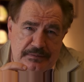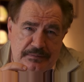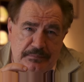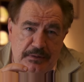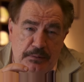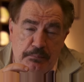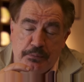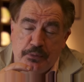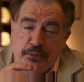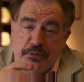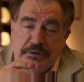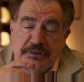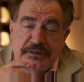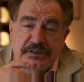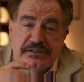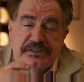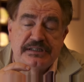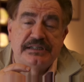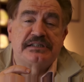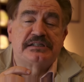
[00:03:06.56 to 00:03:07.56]
importing
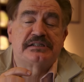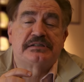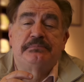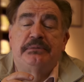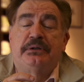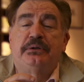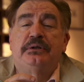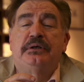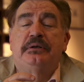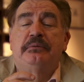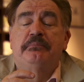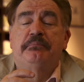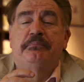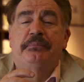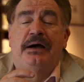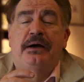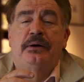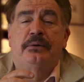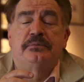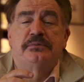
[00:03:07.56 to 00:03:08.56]
six million
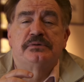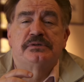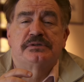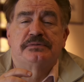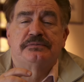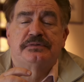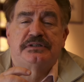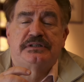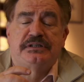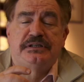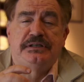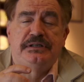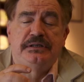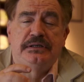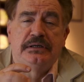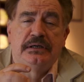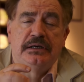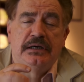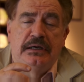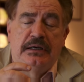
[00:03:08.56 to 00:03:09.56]
pounds of
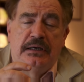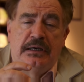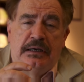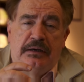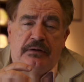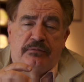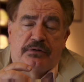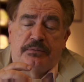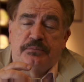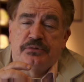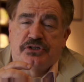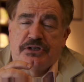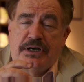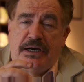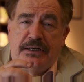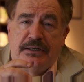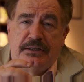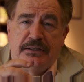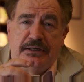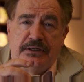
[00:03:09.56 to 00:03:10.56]
tea from
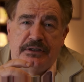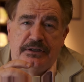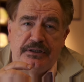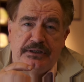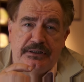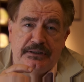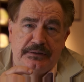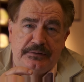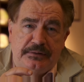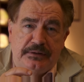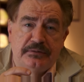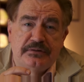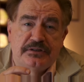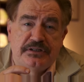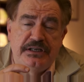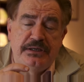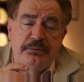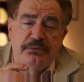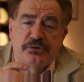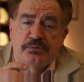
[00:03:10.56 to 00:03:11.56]
China a year. Now,
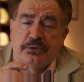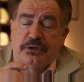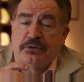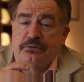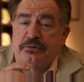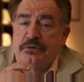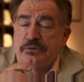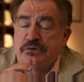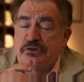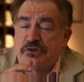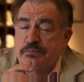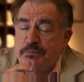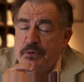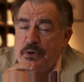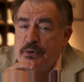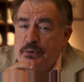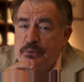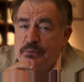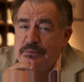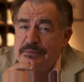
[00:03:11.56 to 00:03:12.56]
tea was one of those
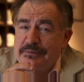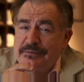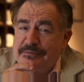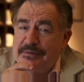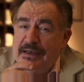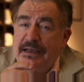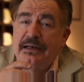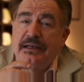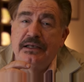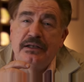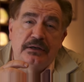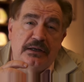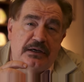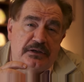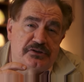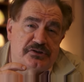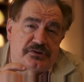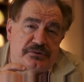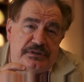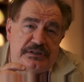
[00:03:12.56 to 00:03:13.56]
small daily
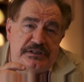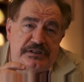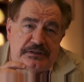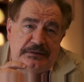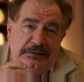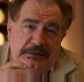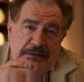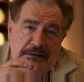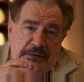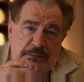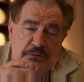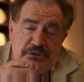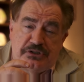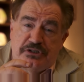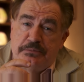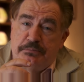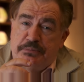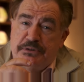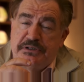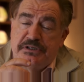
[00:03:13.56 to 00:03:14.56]
luxuries which
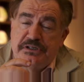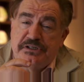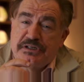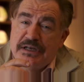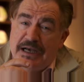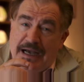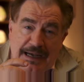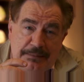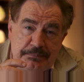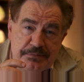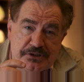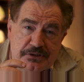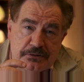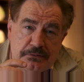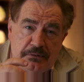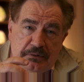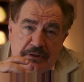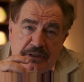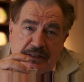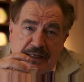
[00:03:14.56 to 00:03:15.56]
the British
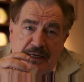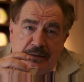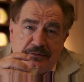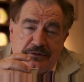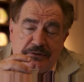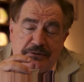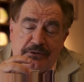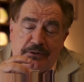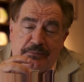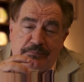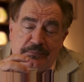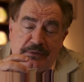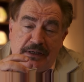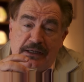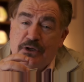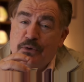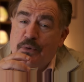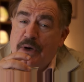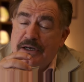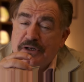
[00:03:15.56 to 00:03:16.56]
absolutely counted on,
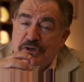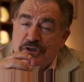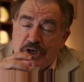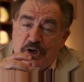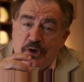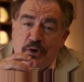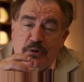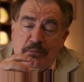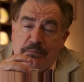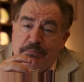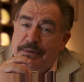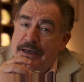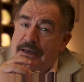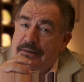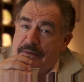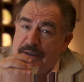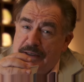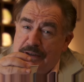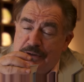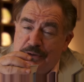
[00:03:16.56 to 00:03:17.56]
and Guangzhou, back
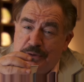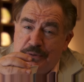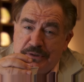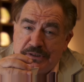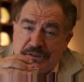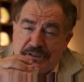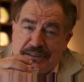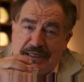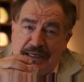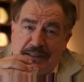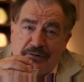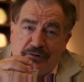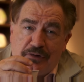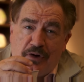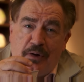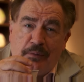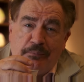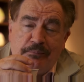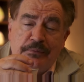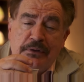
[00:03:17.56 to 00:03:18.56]
then known as
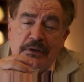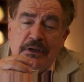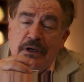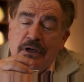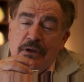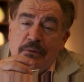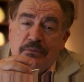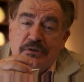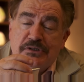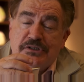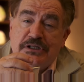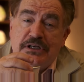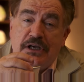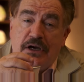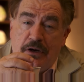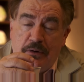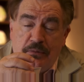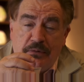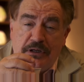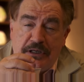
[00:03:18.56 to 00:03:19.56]
Canton, was the
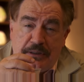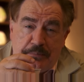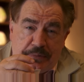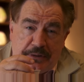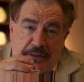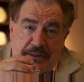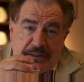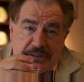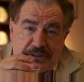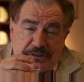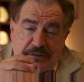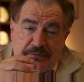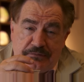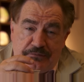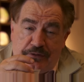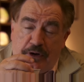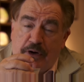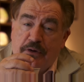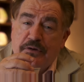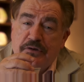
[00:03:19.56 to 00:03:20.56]
only place
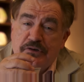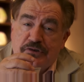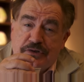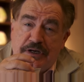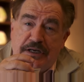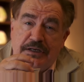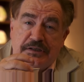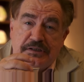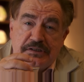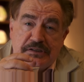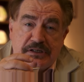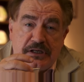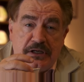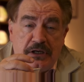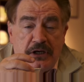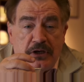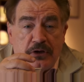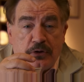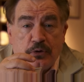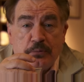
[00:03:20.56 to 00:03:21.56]
foreign traders
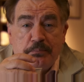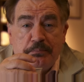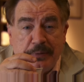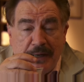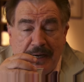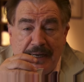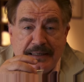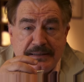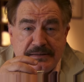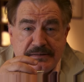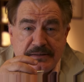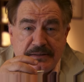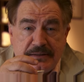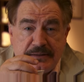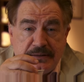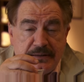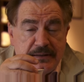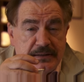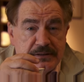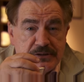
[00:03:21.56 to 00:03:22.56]
could buy
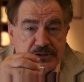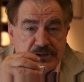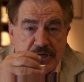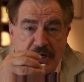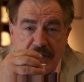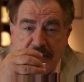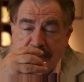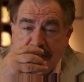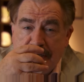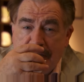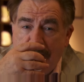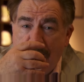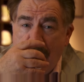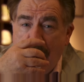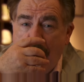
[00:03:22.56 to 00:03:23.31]
tea in China.